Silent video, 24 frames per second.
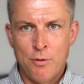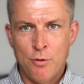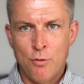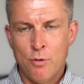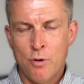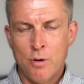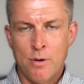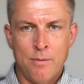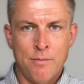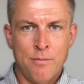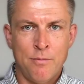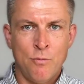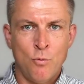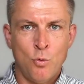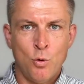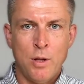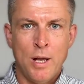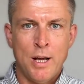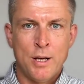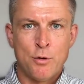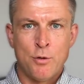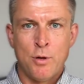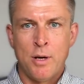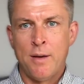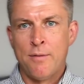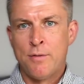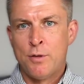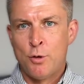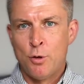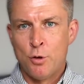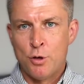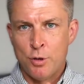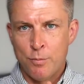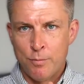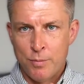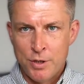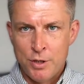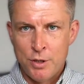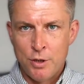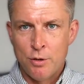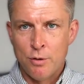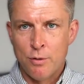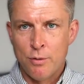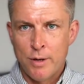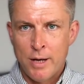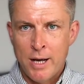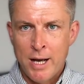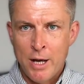you um, would like to have certain
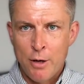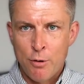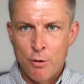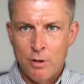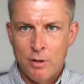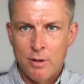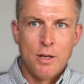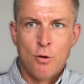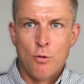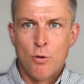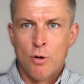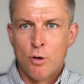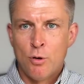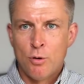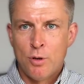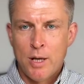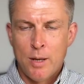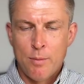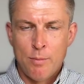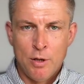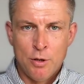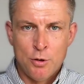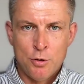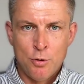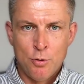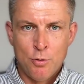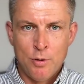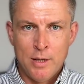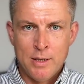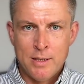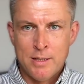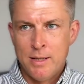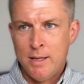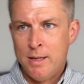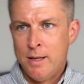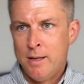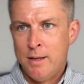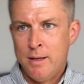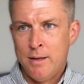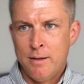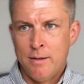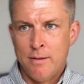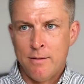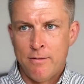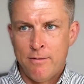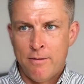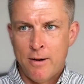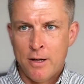particular I O L, you are not able to, let's
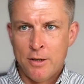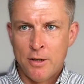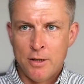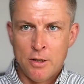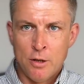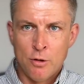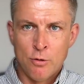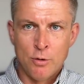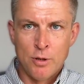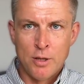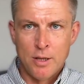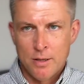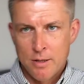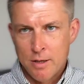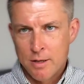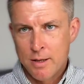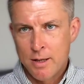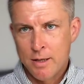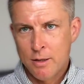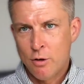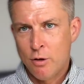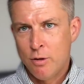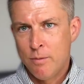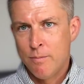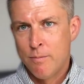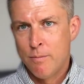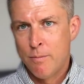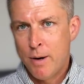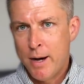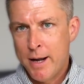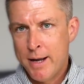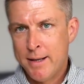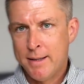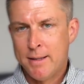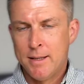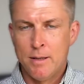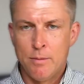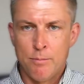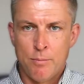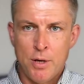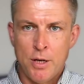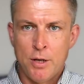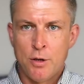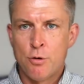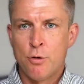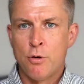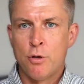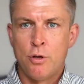say, find it on the internet, buy it and
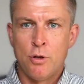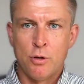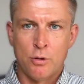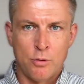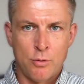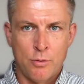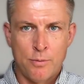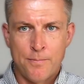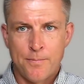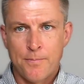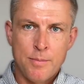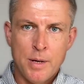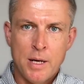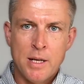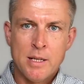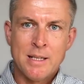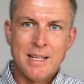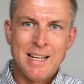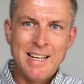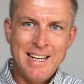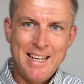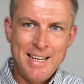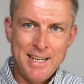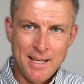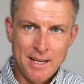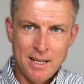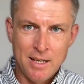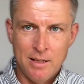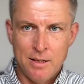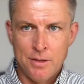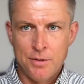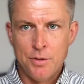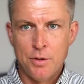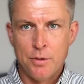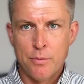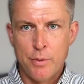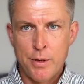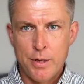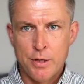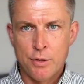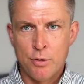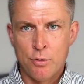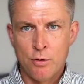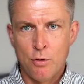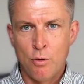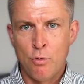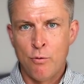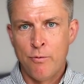bring to a doctor, because clinical
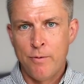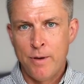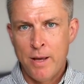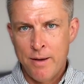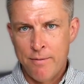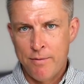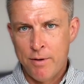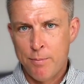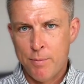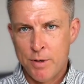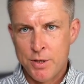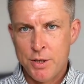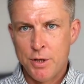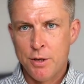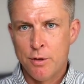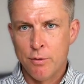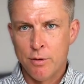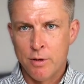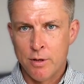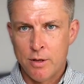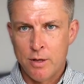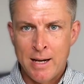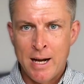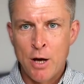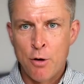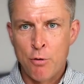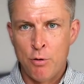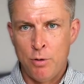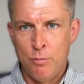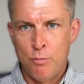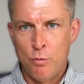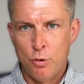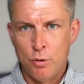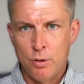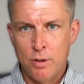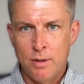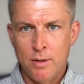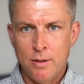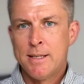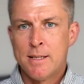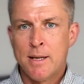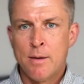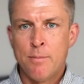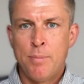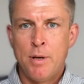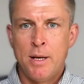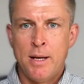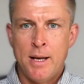integration of every particular I O L model is a
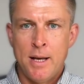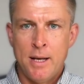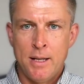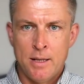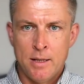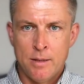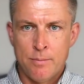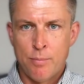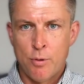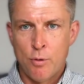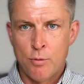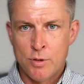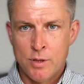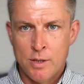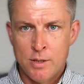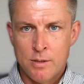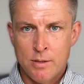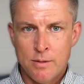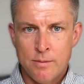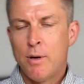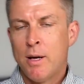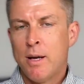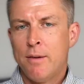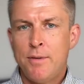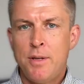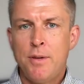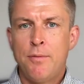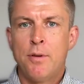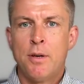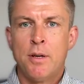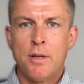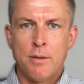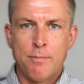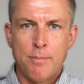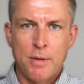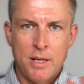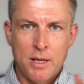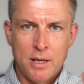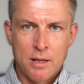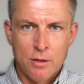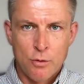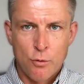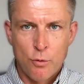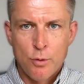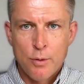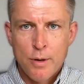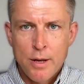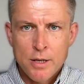complicated process. We have different medical
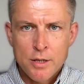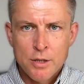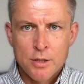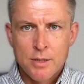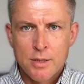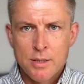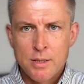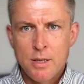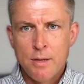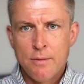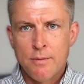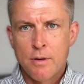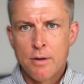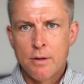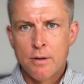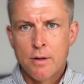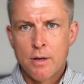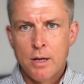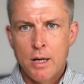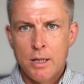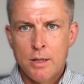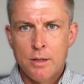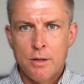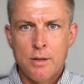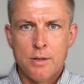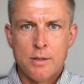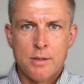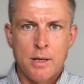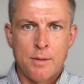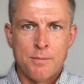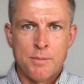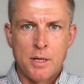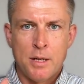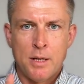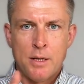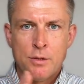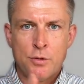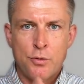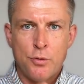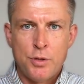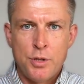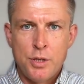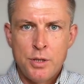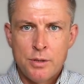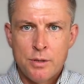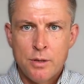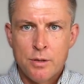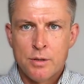regulations in different countries. Something is
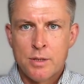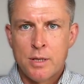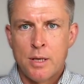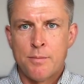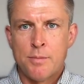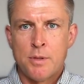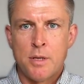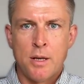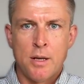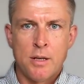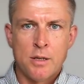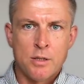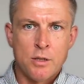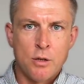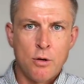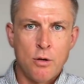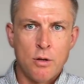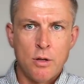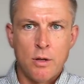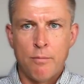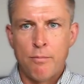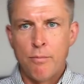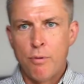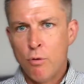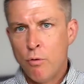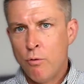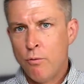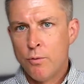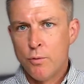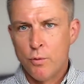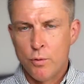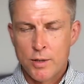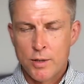registered, something is not approved,